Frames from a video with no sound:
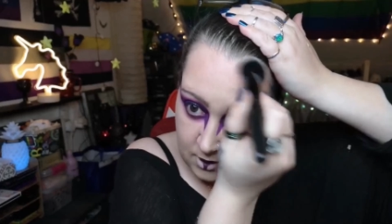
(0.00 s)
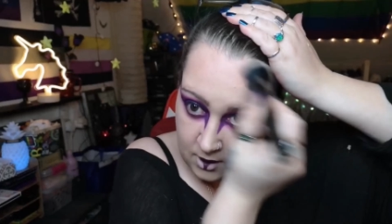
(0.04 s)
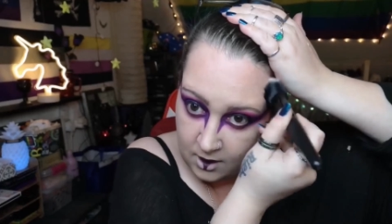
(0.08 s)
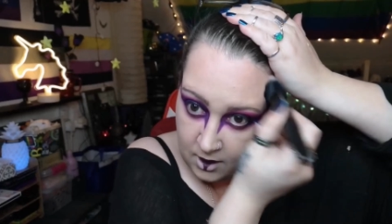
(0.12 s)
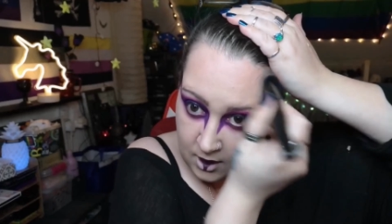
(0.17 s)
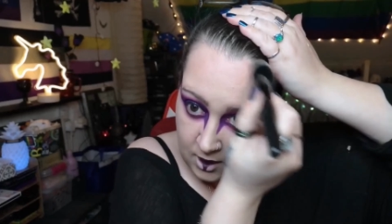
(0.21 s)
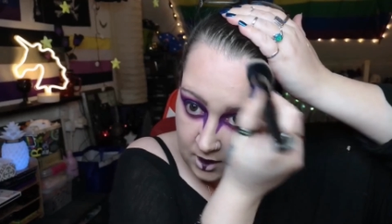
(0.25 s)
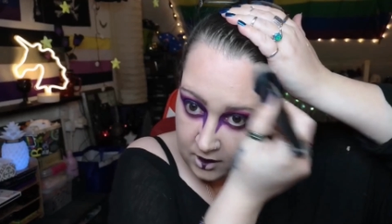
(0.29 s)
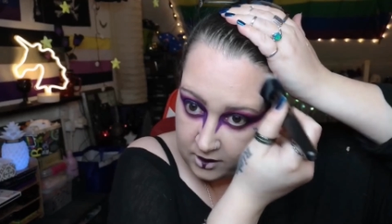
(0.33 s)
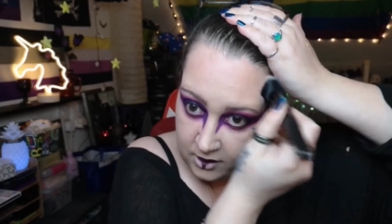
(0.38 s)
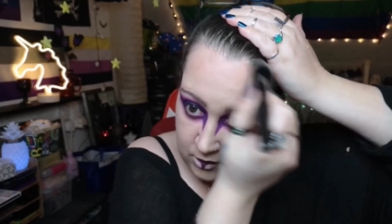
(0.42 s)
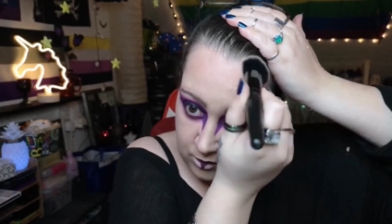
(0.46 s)

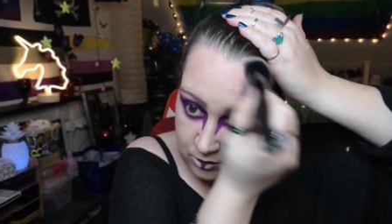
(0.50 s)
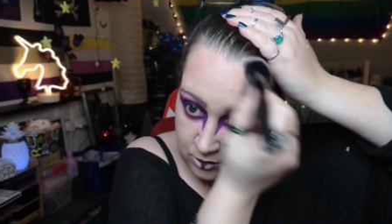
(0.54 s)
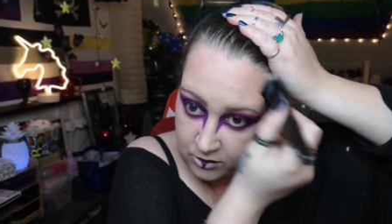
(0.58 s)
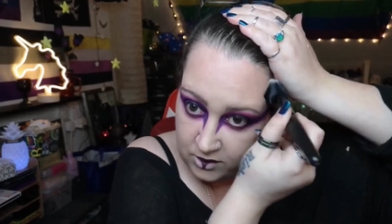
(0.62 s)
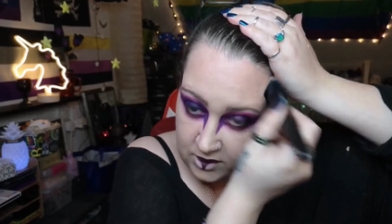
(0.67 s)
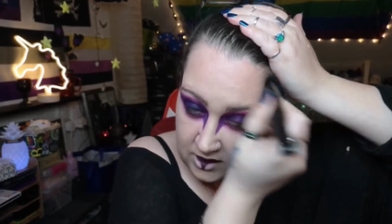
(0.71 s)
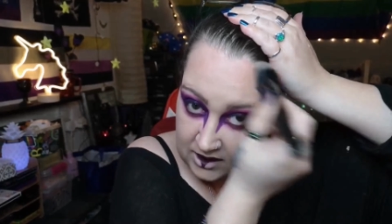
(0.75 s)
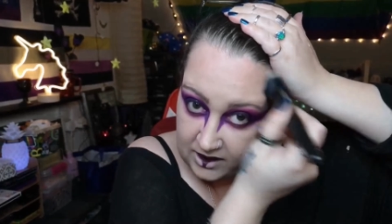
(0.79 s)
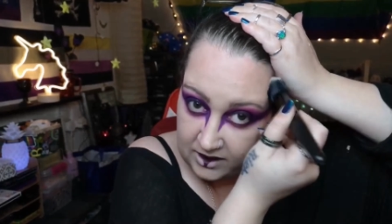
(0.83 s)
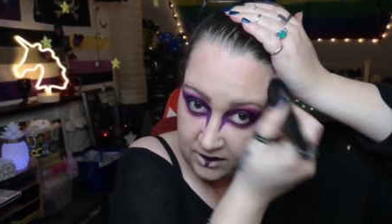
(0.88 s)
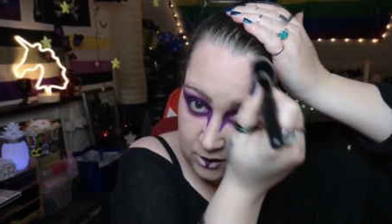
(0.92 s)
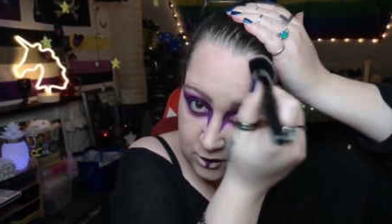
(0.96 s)
I don't
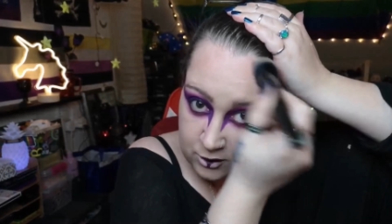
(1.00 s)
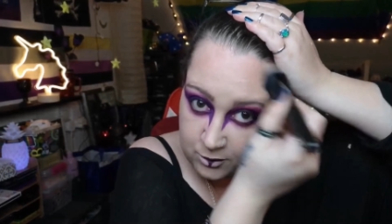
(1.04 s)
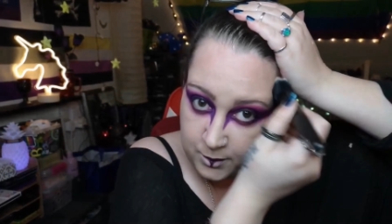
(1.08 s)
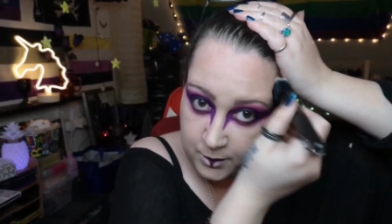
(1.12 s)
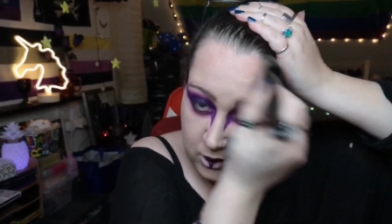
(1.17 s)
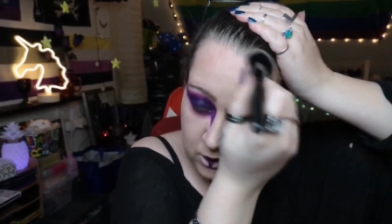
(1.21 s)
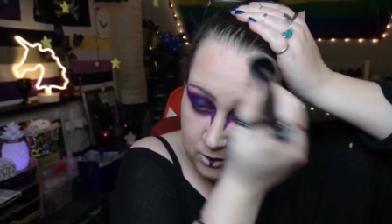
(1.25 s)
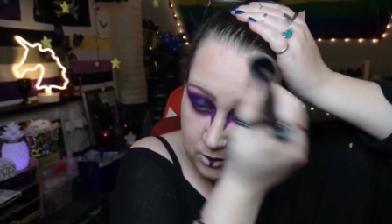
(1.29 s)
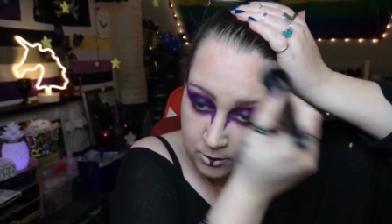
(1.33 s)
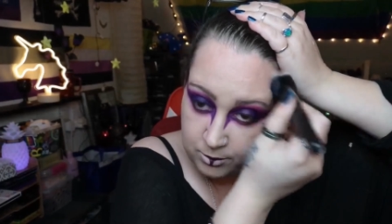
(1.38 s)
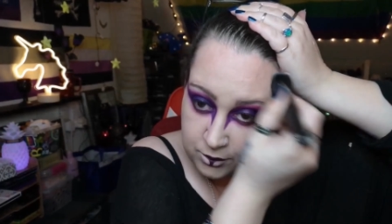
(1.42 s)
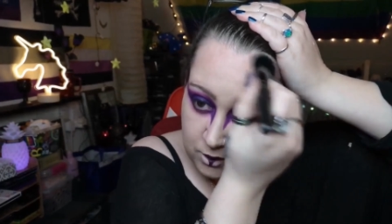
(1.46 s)
really use
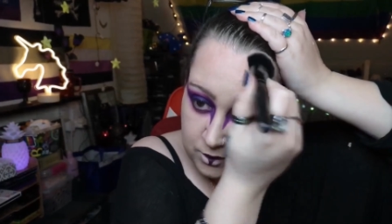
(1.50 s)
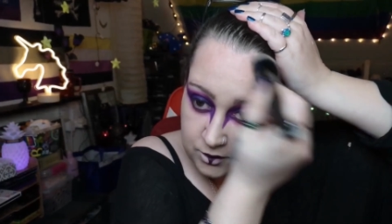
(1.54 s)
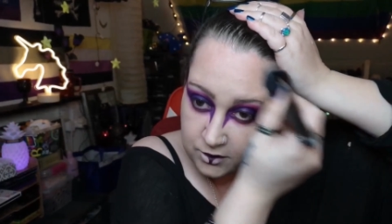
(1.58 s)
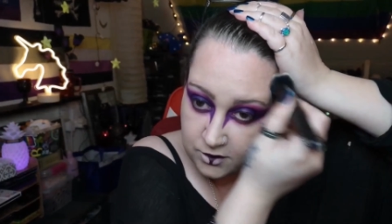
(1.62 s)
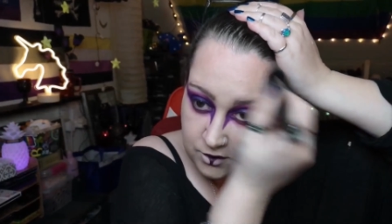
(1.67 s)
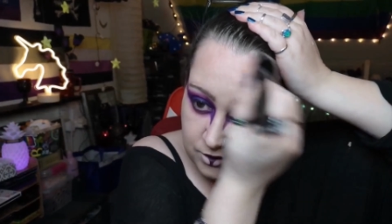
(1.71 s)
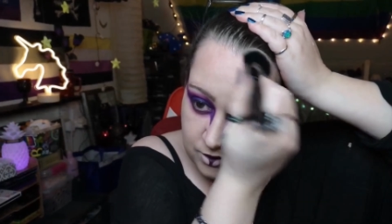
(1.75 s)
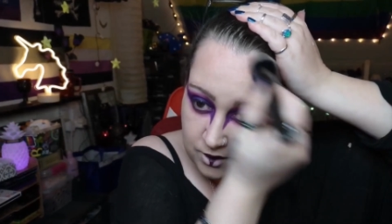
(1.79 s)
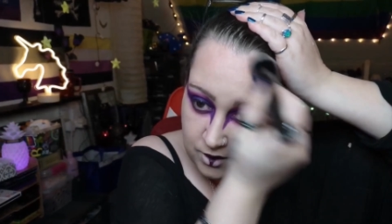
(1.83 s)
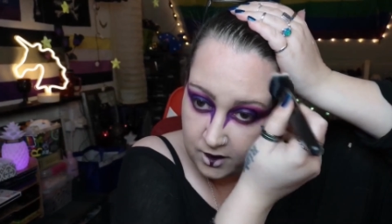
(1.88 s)
bronzer,